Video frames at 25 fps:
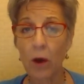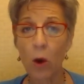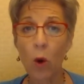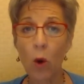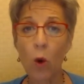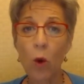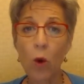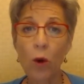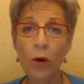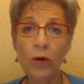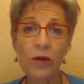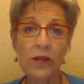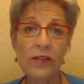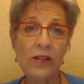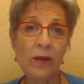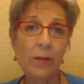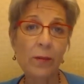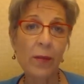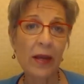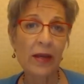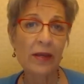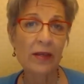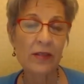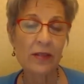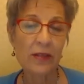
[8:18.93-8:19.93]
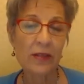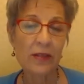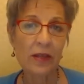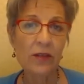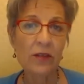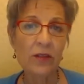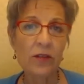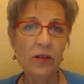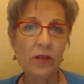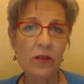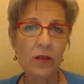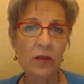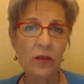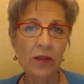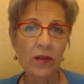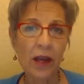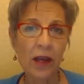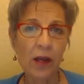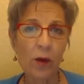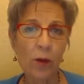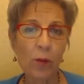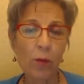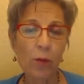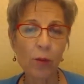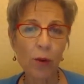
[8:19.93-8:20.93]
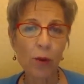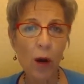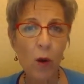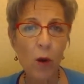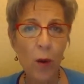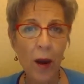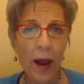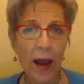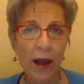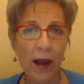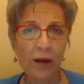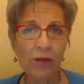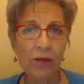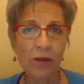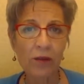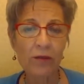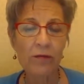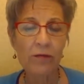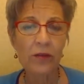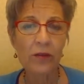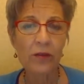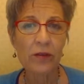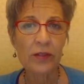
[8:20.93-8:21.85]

Or does it make sense to take proactive